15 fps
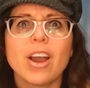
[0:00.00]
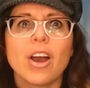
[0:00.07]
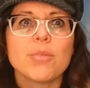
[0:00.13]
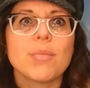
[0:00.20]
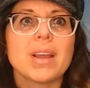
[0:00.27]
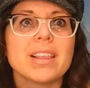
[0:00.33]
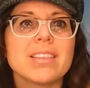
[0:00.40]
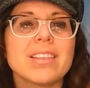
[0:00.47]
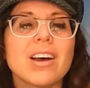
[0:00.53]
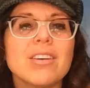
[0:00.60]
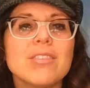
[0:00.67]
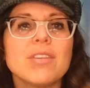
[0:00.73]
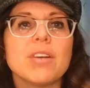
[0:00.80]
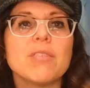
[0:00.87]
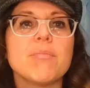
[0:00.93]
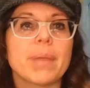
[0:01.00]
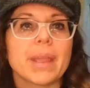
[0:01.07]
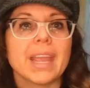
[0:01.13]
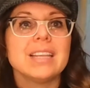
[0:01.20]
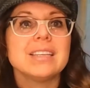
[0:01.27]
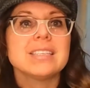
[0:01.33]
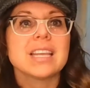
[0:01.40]
on my love of
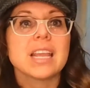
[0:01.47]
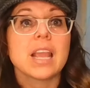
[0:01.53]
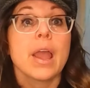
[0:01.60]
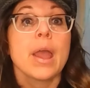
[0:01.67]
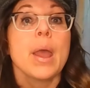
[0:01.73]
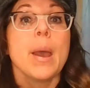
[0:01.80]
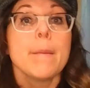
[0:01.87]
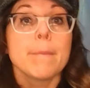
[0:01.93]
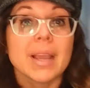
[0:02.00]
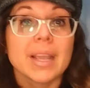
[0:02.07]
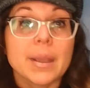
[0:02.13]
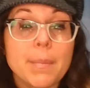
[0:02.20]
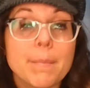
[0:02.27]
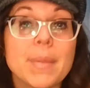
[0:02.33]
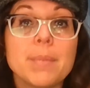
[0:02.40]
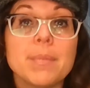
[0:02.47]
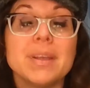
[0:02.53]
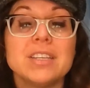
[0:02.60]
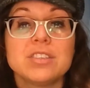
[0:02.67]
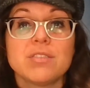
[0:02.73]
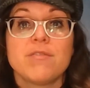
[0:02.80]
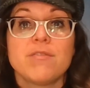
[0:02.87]
painting, my
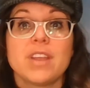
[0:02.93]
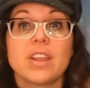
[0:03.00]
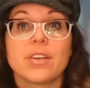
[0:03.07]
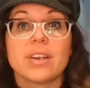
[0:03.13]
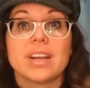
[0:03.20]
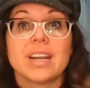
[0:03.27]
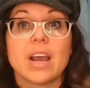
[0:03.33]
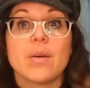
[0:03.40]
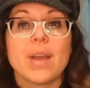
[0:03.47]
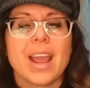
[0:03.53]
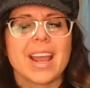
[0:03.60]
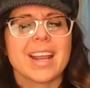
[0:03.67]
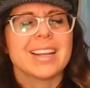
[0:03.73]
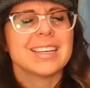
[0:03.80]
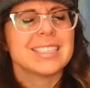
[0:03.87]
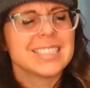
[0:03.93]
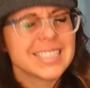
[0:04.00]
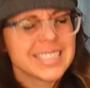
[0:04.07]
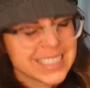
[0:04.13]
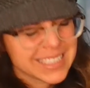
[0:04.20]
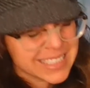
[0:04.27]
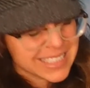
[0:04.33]
commitment to figure it out, and a